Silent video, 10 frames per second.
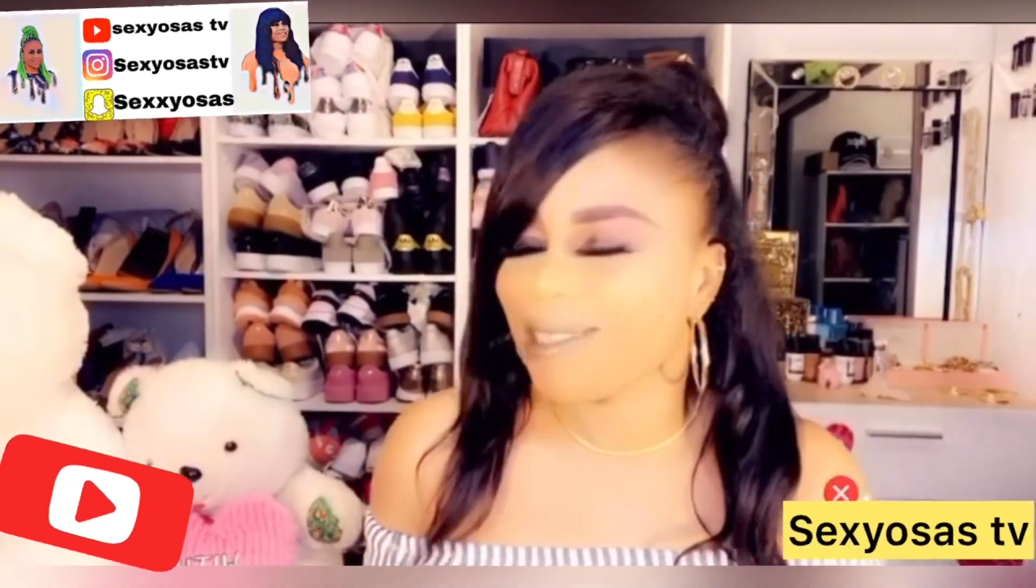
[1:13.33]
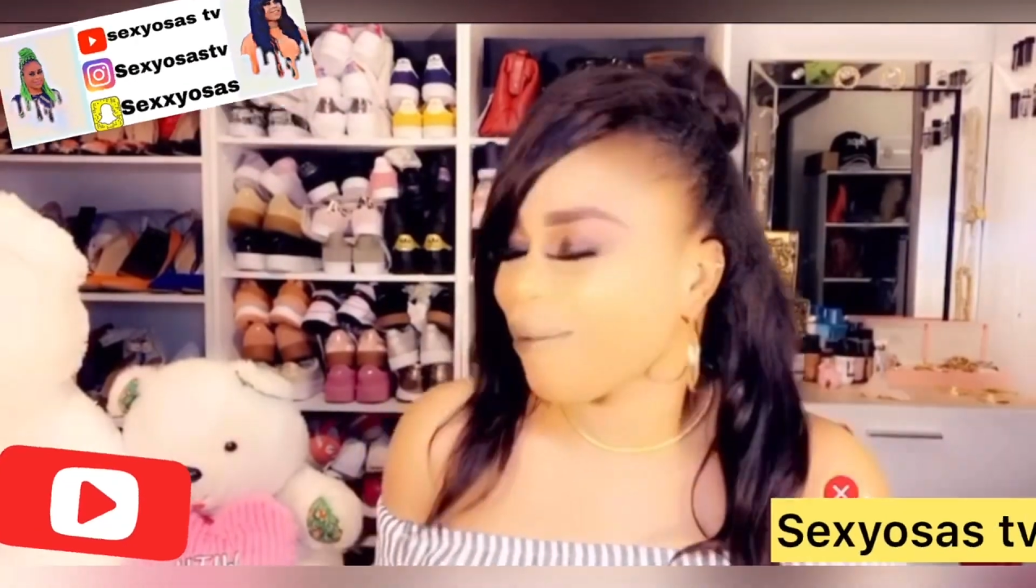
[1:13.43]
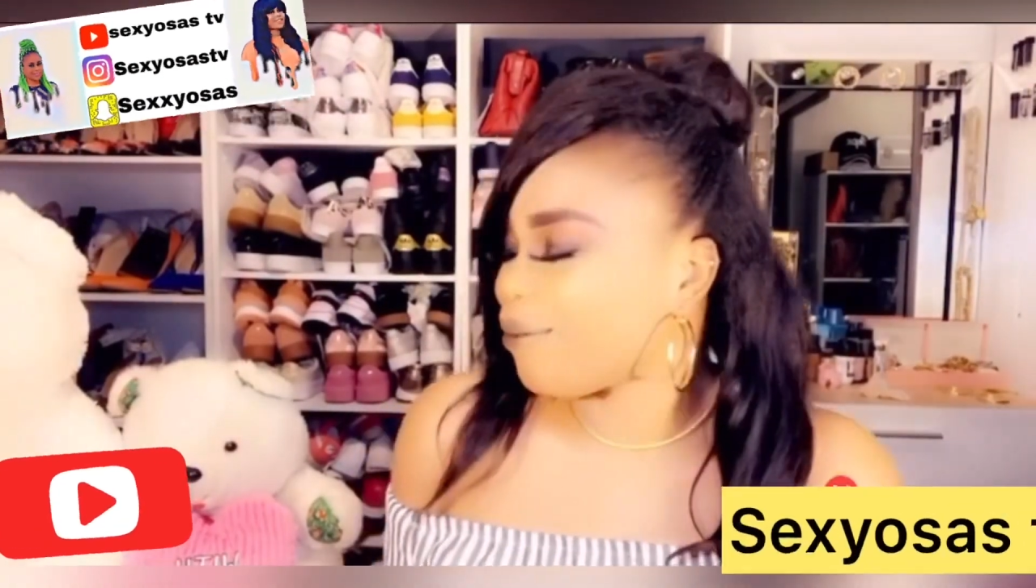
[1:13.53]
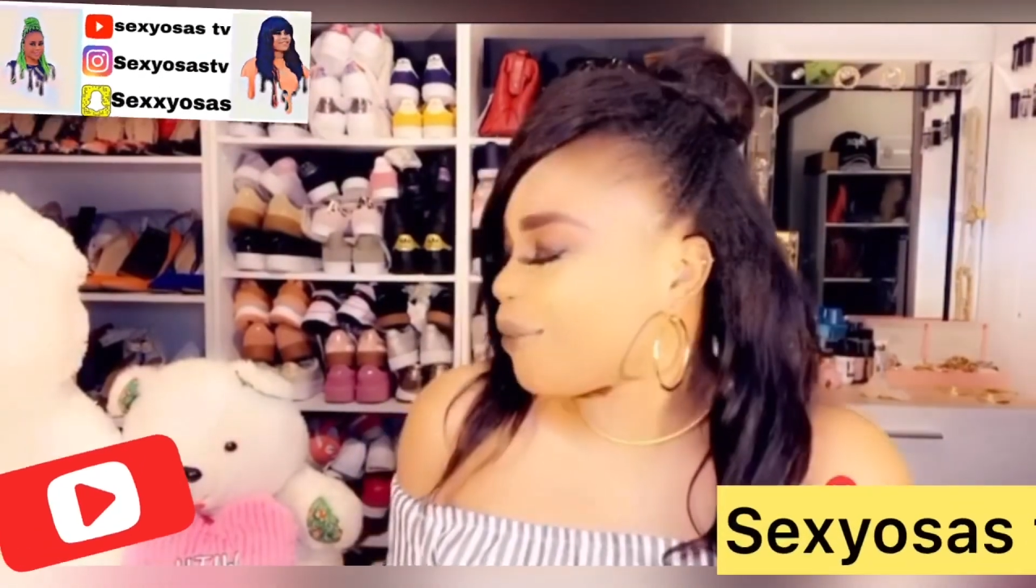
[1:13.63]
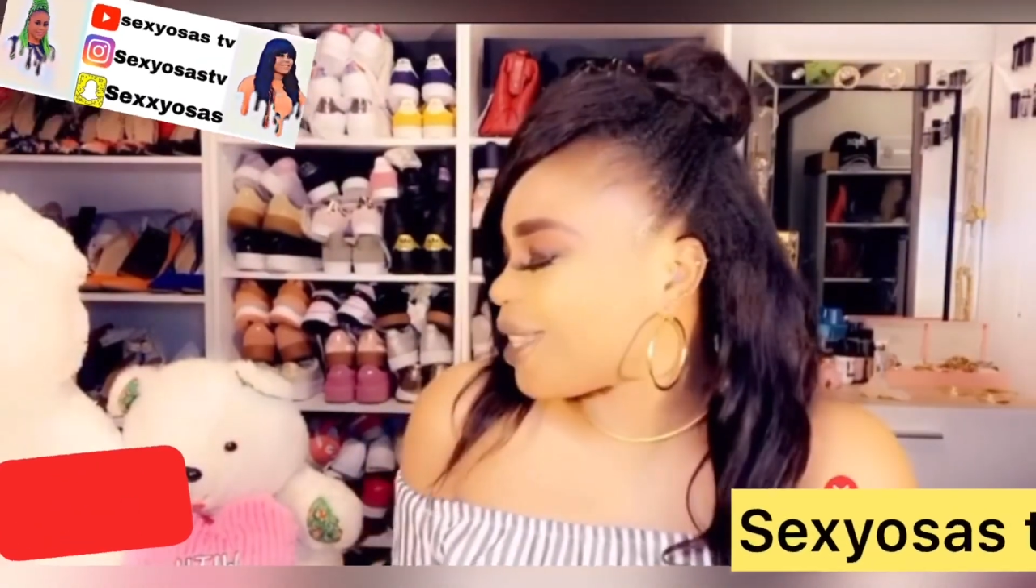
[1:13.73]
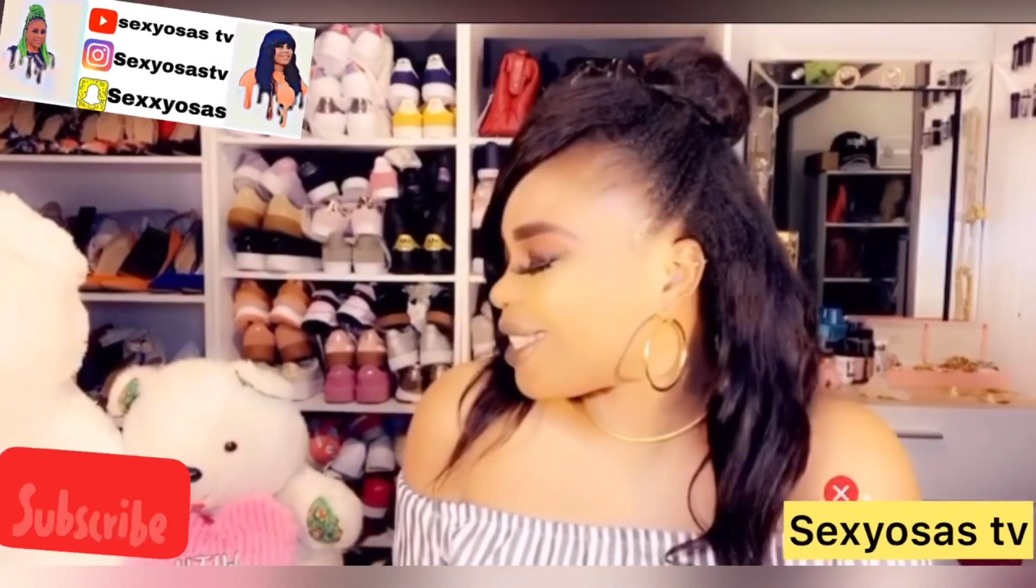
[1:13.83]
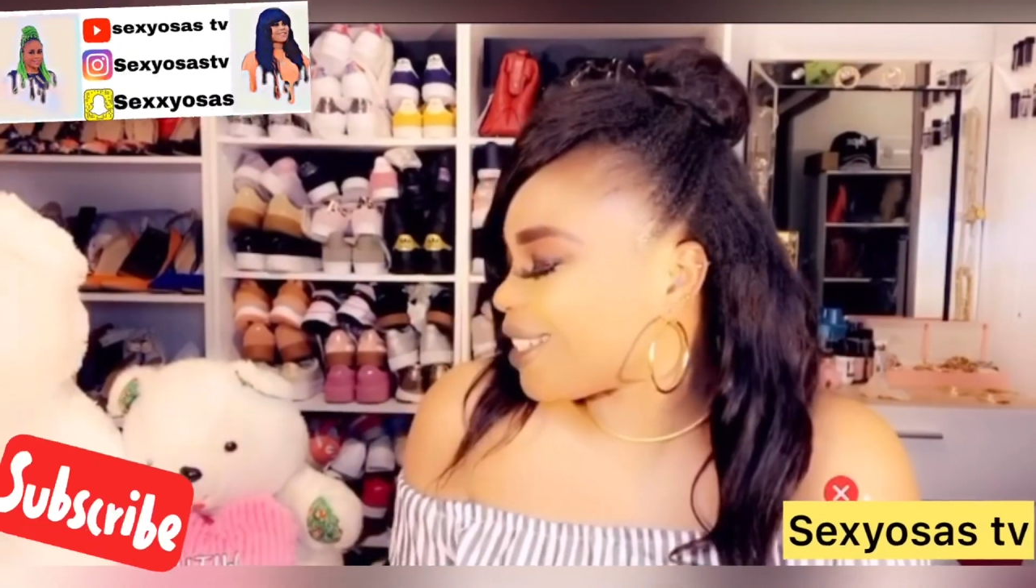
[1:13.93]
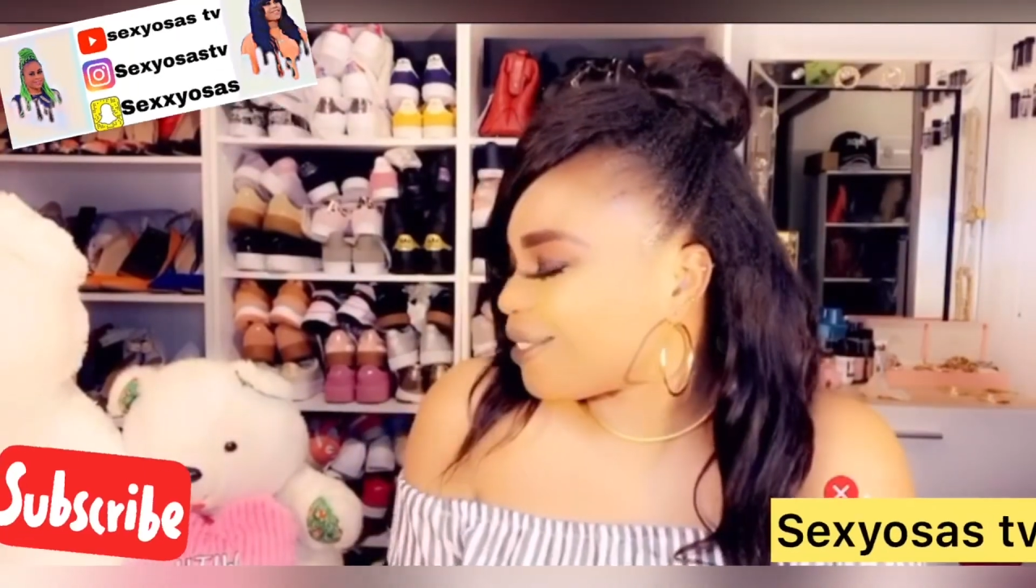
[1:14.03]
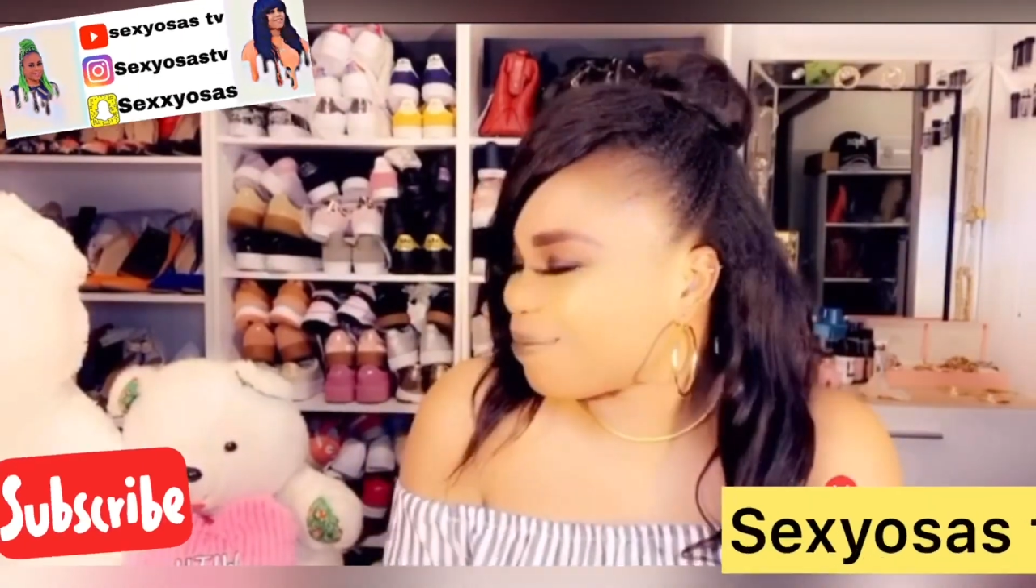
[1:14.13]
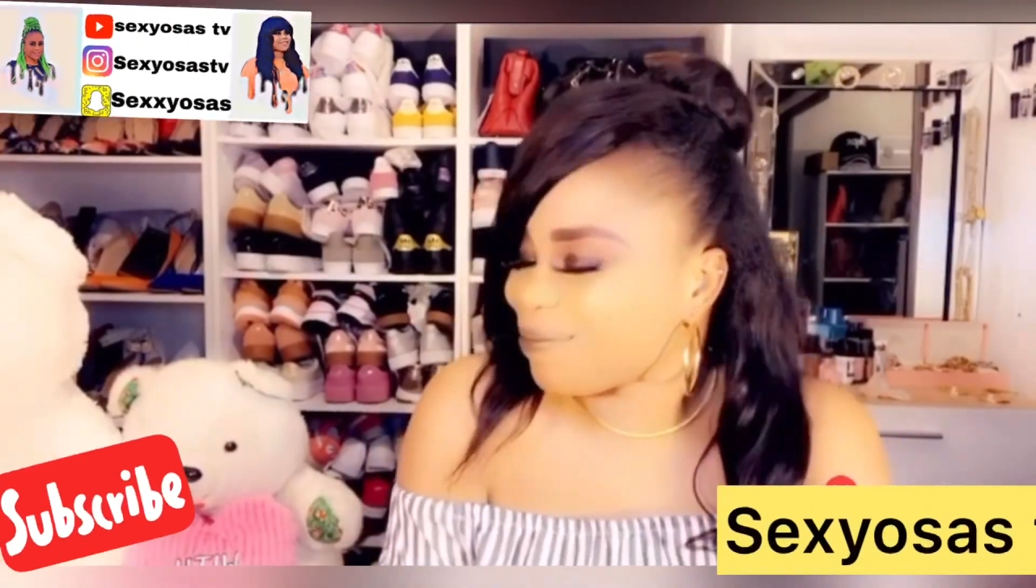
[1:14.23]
video.